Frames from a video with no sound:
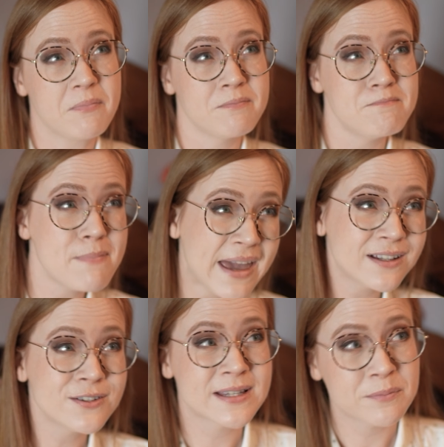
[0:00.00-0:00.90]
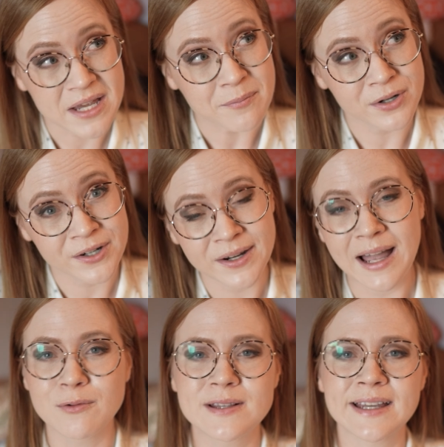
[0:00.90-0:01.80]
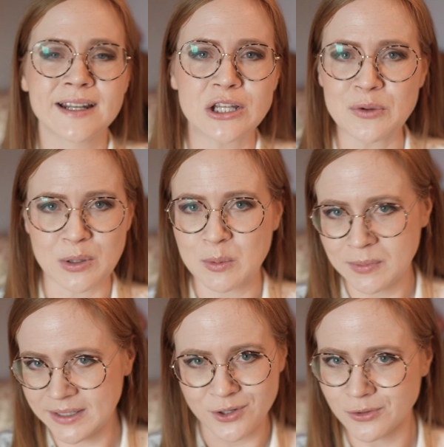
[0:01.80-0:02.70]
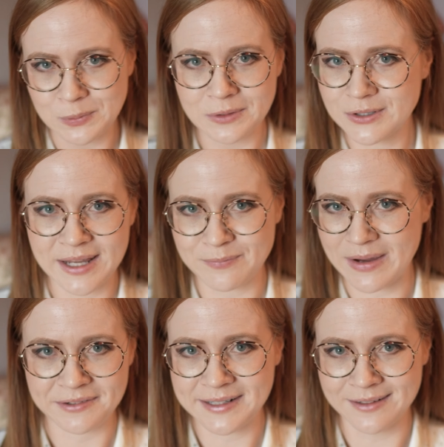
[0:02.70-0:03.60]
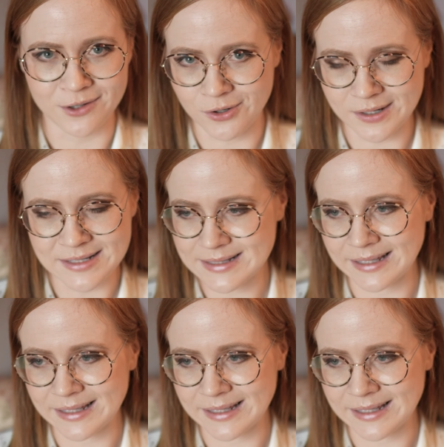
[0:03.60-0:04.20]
May to September. I would say that you probably don't want to get married in August.